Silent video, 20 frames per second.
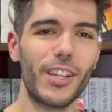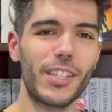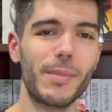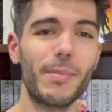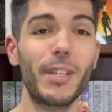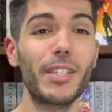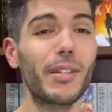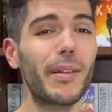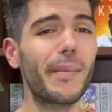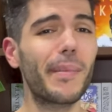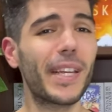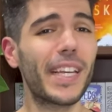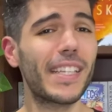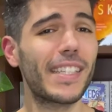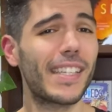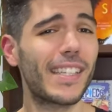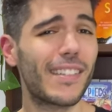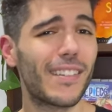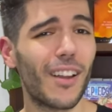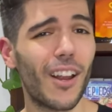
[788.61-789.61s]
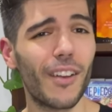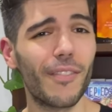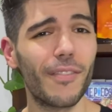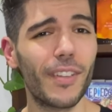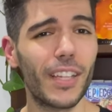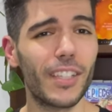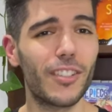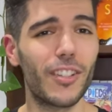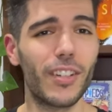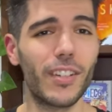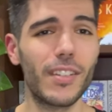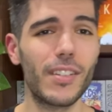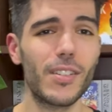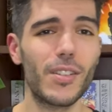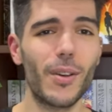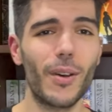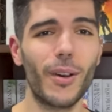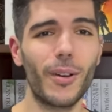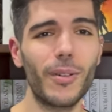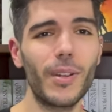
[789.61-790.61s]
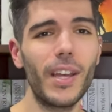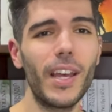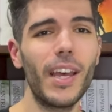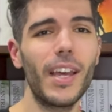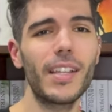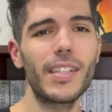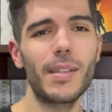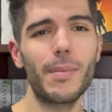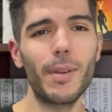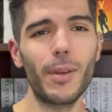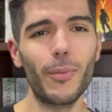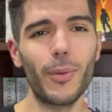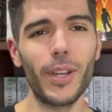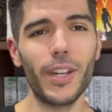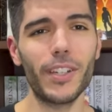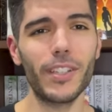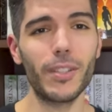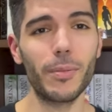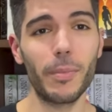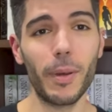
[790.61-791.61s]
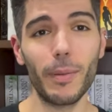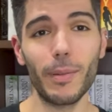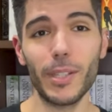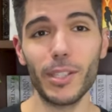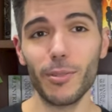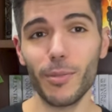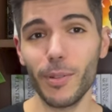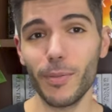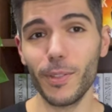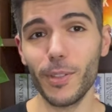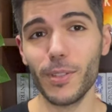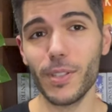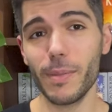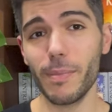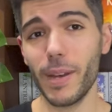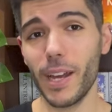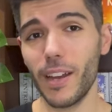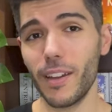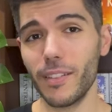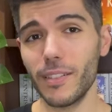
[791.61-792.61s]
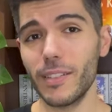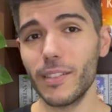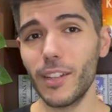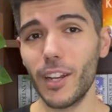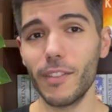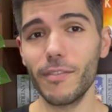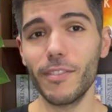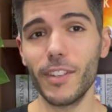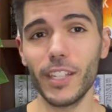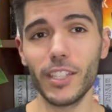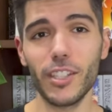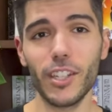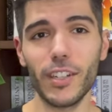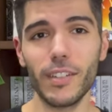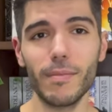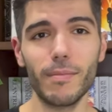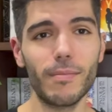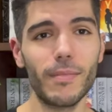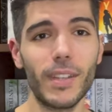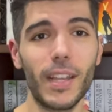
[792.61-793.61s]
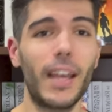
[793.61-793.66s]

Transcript: especially because it's non-fiction, so it's a bit weird to publish reviews about non-fiction.